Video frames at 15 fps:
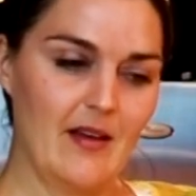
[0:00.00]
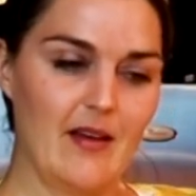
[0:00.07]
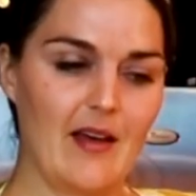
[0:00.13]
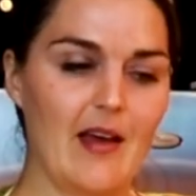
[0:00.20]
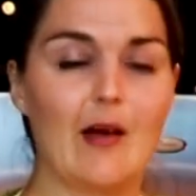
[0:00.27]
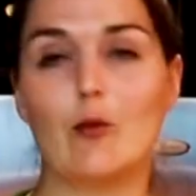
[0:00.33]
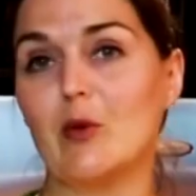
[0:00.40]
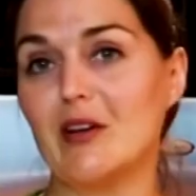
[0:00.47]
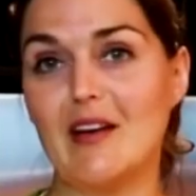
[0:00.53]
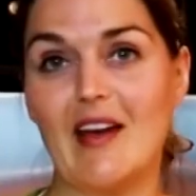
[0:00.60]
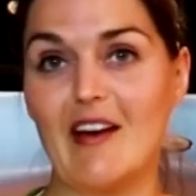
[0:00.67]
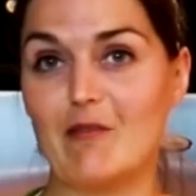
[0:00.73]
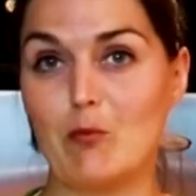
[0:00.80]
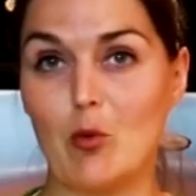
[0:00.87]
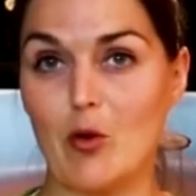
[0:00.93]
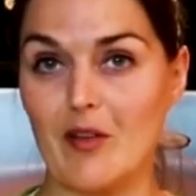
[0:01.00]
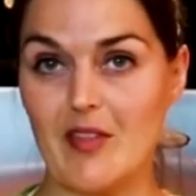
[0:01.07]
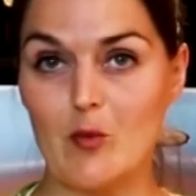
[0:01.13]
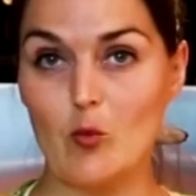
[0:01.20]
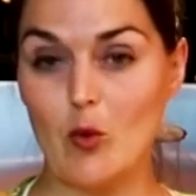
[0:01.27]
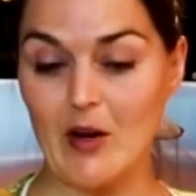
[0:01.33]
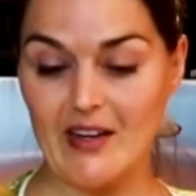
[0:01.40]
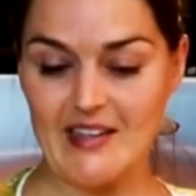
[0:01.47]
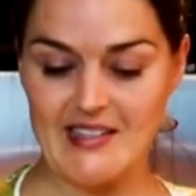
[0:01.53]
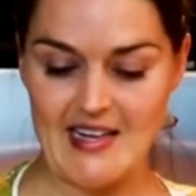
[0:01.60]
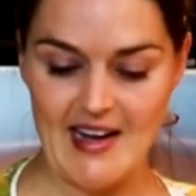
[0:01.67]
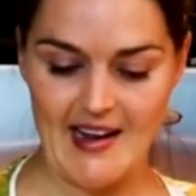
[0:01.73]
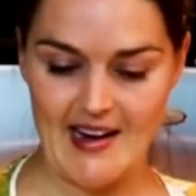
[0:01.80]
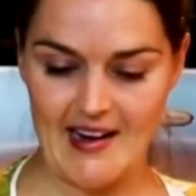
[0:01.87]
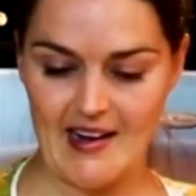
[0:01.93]
I wouldn't have more than 1 a
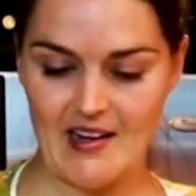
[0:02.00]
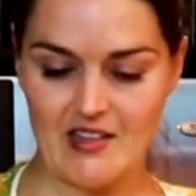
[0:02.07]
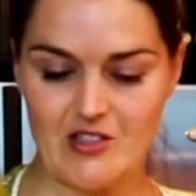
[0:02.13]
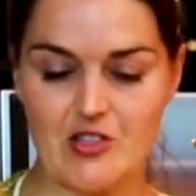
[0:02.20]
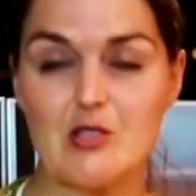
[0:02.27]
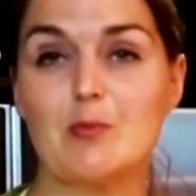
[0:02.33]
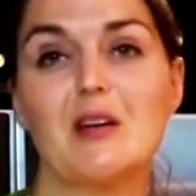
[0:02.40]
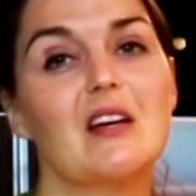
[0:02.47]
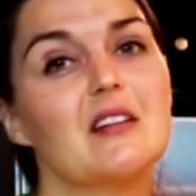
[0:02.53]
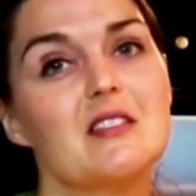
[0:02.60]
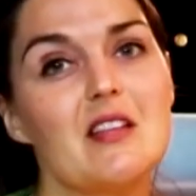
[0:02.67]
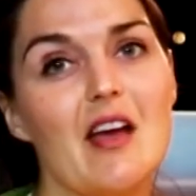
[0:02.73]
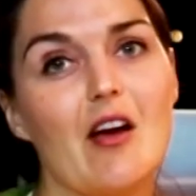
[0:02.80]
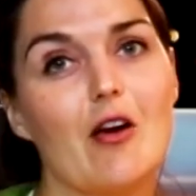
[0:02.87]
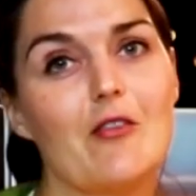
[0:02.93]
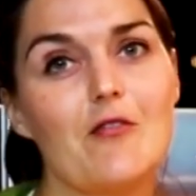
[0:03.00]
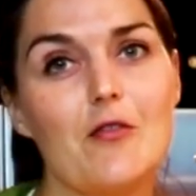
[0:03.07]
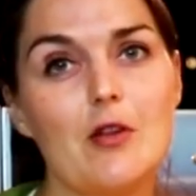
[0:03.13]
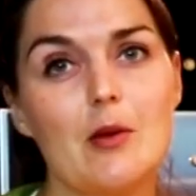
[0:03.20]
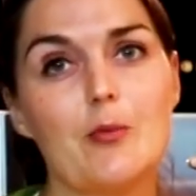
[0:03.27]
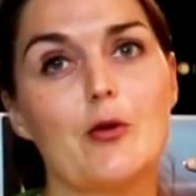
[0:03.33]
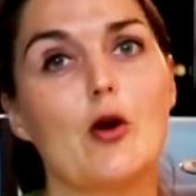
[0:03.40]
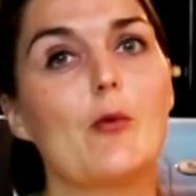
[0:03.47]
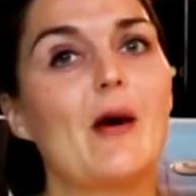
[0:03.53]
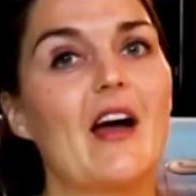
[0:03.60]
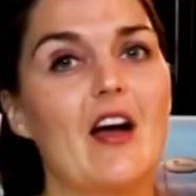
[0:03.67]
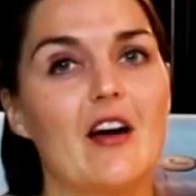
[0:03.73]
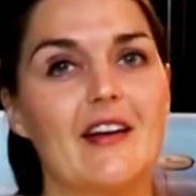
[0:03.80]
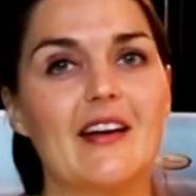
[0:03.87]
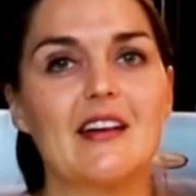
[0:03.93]
day just because they are full of
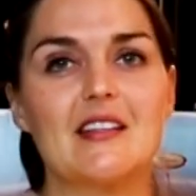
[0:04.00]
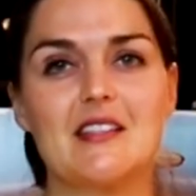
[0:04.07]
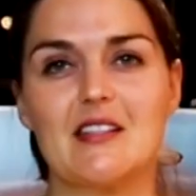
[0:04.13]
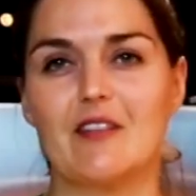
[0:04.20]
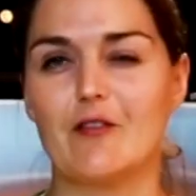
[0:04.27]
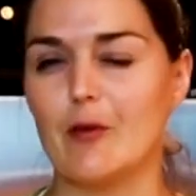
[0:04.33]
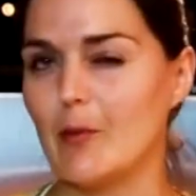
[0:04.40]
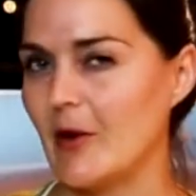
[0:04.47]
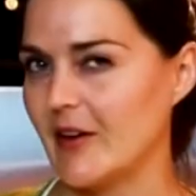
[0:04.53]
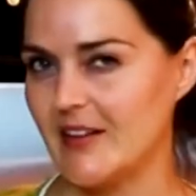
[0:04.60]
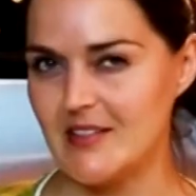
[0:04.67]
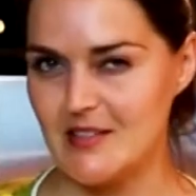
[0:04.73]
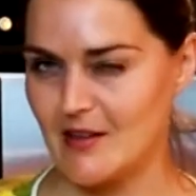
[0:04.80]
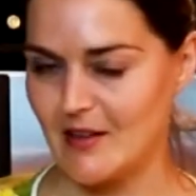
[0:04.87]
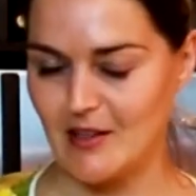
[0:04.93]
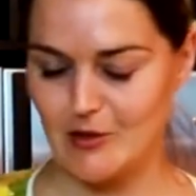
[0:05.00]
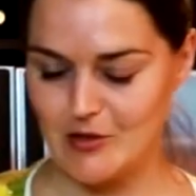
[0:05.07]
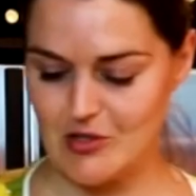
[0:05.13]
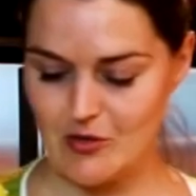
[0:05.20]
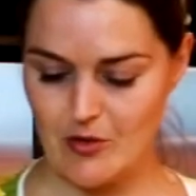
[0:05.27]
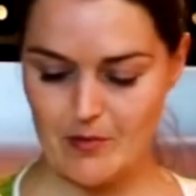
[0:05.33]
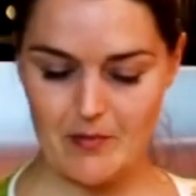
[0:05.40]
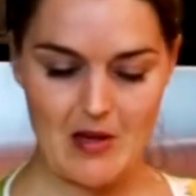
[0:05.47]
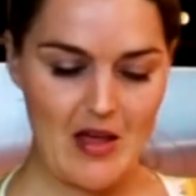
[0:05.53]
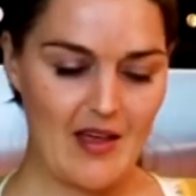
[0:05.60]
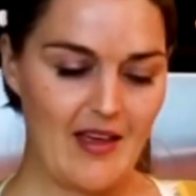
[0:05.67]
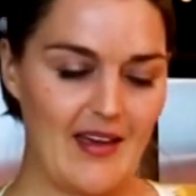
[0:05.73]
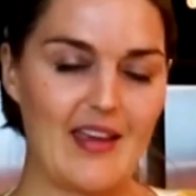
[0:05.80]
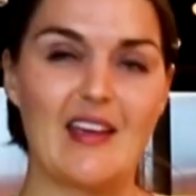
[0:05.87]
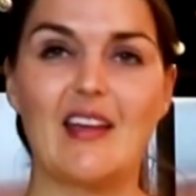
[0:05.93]
probiotics, and if your body's not used to them,
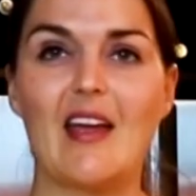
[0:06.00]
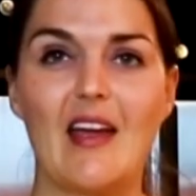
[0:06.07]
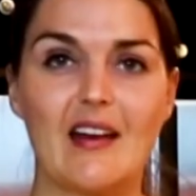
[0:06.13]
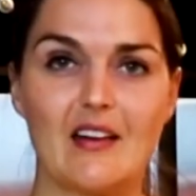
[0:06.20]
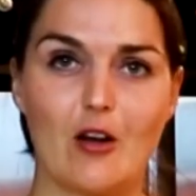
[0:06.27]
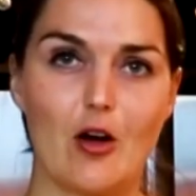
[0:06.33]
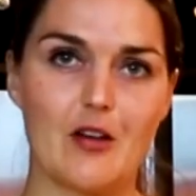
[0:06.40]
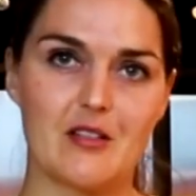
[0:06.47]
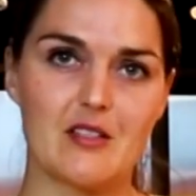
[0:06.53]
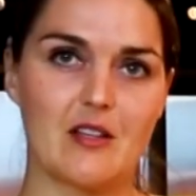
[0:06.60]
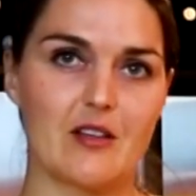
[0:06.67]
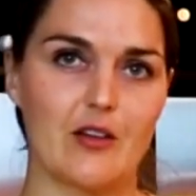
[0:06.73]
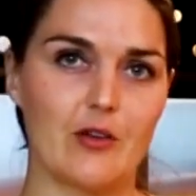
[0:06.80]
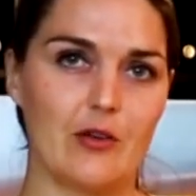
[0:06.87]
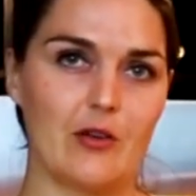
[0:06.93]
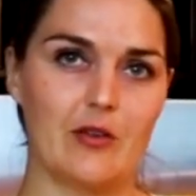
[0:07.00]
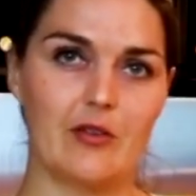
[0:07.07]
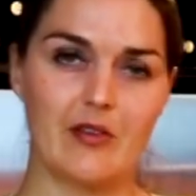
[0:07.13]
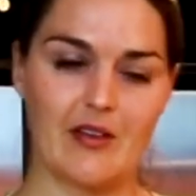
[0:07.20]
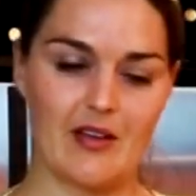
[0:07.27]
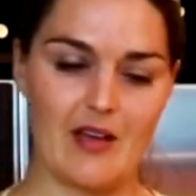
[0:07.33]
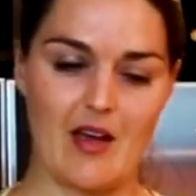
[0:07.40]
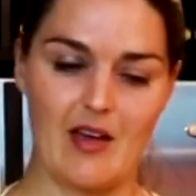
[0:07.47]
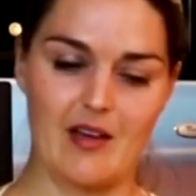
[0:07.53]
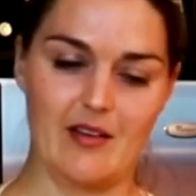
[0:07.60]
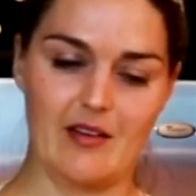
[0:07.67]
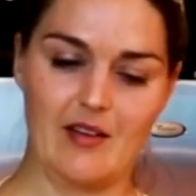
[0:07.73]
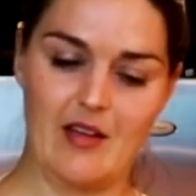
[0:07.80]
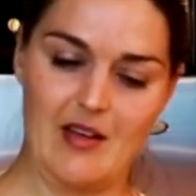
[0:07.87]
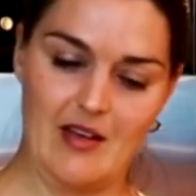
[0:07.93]
it can cause a little
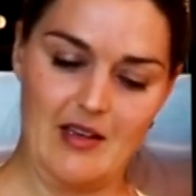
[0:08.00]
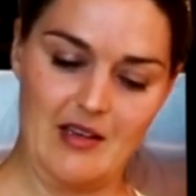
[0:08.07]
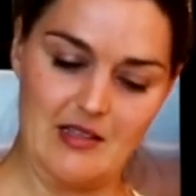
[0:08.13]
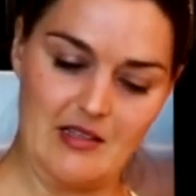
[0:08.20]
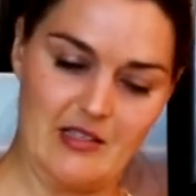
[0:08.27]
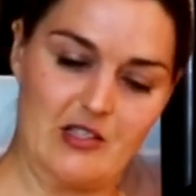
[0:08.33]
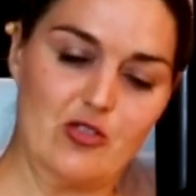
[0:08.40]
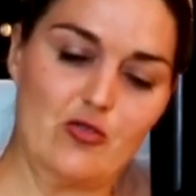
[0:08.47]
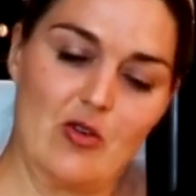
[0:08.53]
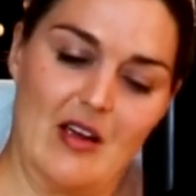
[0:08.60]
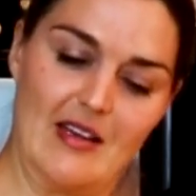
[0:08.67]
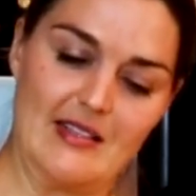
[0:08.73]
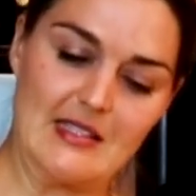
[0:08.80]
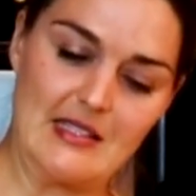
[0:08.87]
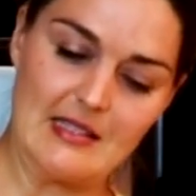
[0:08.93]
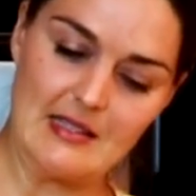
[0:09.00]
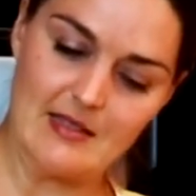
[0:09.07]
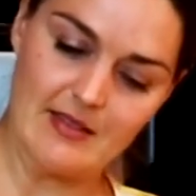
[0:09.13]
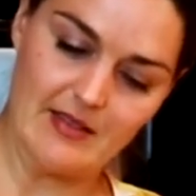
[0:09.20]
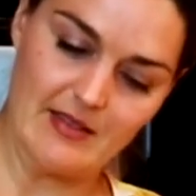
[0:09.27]
distress.